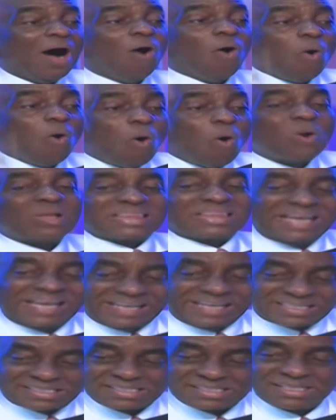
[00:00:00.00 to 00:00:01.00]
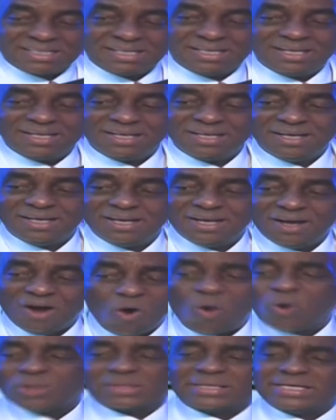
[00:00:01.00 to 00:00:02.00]
All things.
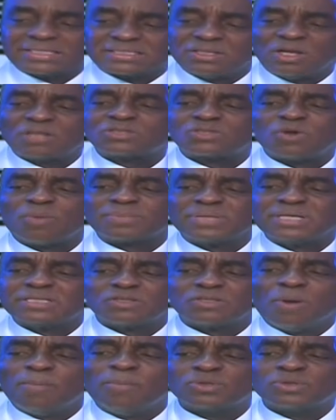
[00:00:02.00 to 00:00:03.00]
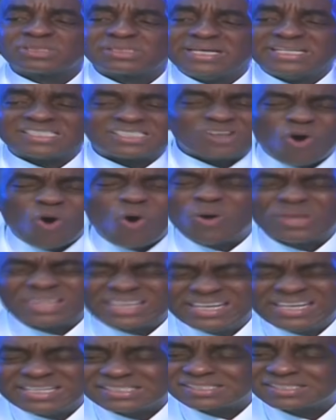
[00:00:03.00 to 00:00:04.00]
All things. Not some things, not most things. All
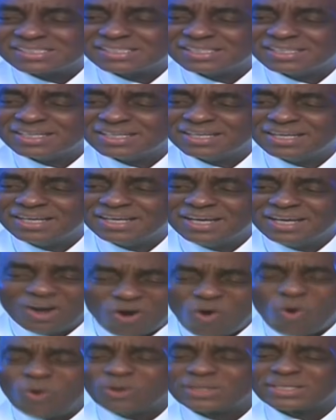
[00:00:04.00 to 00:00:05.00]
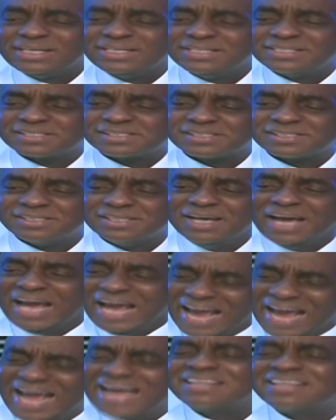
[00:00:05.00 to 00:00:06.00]
things. All things
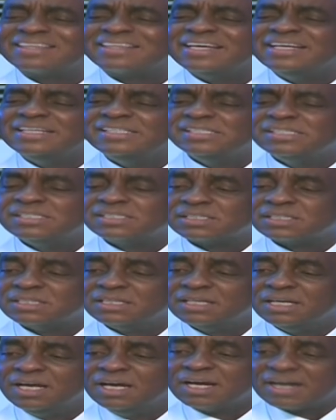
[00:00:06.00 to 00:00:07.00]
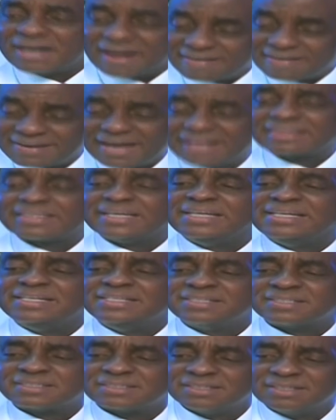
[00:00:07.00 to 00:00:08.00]
health things, career
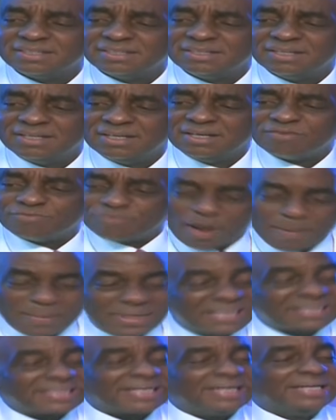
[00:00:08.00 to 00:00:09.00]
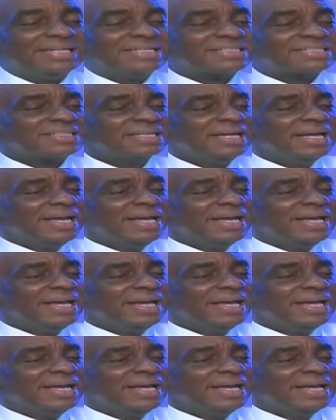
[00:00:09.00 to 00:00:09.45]
things, family things.